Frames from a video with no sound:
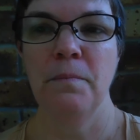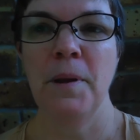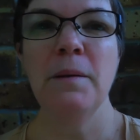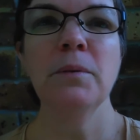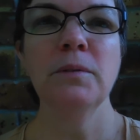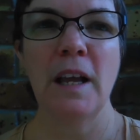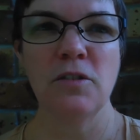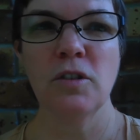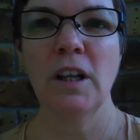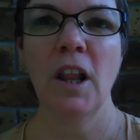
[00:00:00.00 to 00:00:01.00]
people
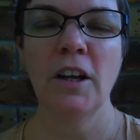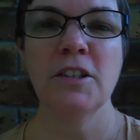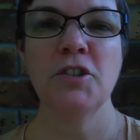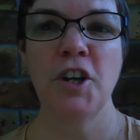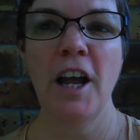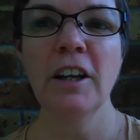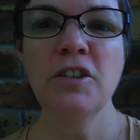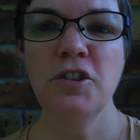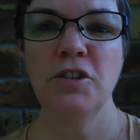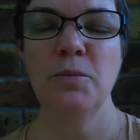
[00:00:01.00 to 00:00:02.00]
naturally like to
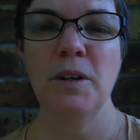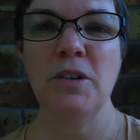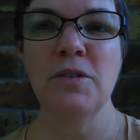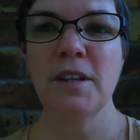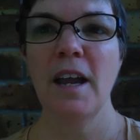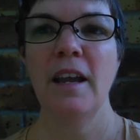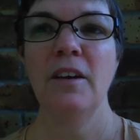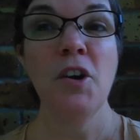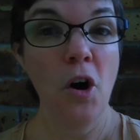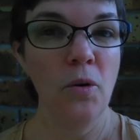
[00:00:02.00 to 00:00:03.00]
challenge you when you say
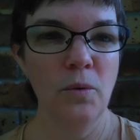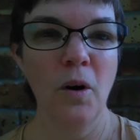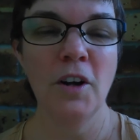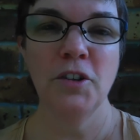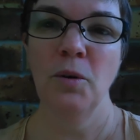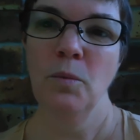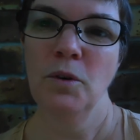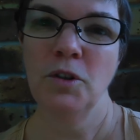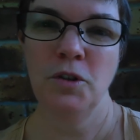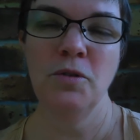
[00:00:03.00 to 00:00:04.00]
no, I don't
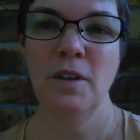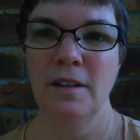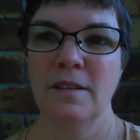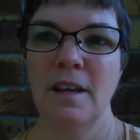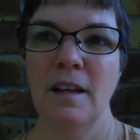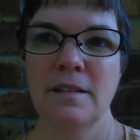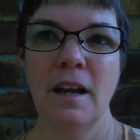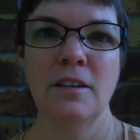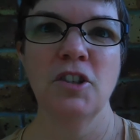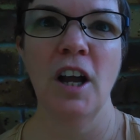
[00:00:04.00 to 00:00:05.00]
want to do this. They
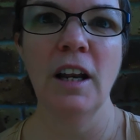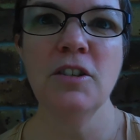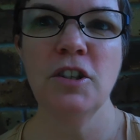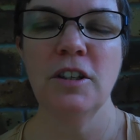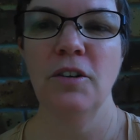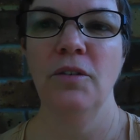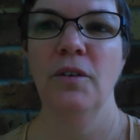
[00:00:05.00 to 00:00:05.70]
start challenging you.